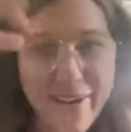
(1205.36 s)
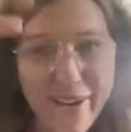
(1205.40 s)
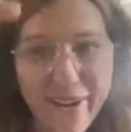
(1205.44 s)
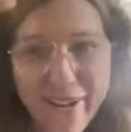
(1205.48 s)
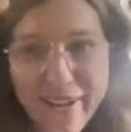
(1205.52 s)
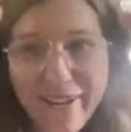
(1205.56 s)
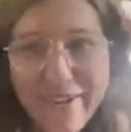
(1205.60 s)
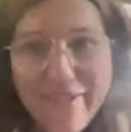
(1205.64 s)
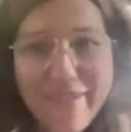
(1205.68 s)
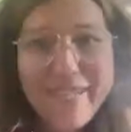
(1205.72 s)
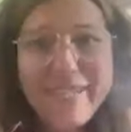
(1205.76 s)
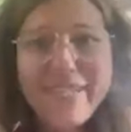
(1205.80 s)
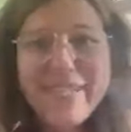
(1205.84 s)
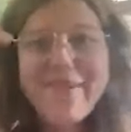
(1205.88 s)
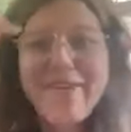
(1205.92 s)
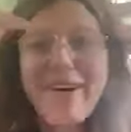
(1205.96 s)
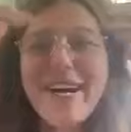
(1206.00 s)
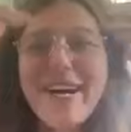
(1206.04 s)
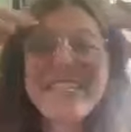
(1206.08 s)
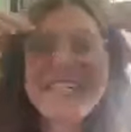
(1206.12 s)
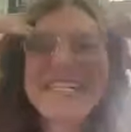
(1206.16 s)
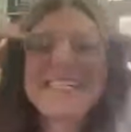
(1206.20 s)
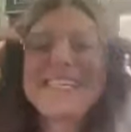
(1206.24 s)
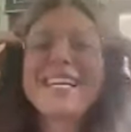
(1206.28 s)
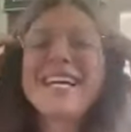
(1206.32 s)
all of these
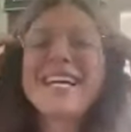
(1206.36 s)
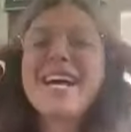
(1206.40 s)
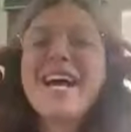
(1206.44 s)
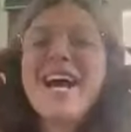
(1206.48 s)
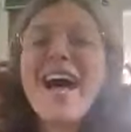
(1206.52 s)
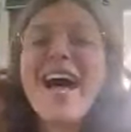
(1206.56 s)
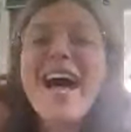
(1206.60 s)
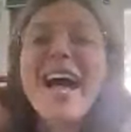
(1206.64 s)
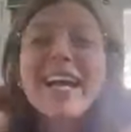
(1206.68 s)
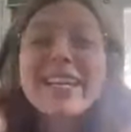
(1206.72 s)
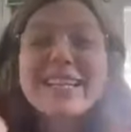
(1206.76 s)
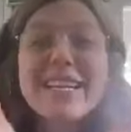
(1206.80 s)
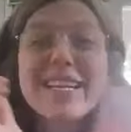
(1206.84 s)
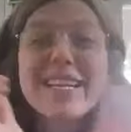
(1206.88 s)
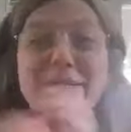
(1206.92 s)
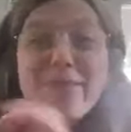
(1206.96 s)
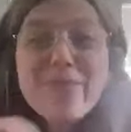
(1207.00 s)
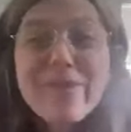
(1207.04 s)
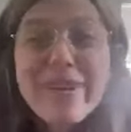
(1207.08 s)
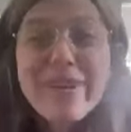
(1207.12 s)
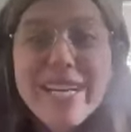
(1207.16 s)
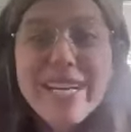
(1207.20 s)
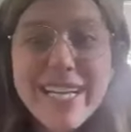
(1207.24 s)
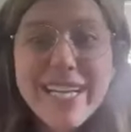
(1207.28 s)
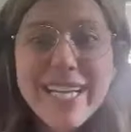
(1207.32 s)
questions. It
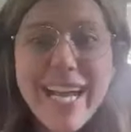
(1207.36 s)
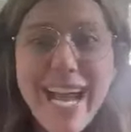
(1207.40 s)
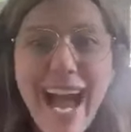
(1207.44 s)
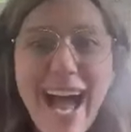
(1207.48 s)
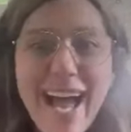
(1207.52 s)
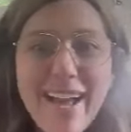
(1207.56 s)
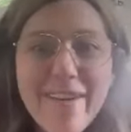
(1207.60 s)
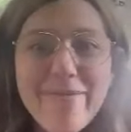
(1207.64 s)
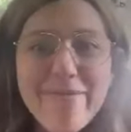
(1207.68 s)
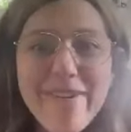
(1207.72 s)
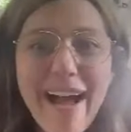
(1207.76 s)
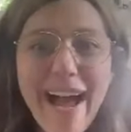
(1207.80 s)
really, I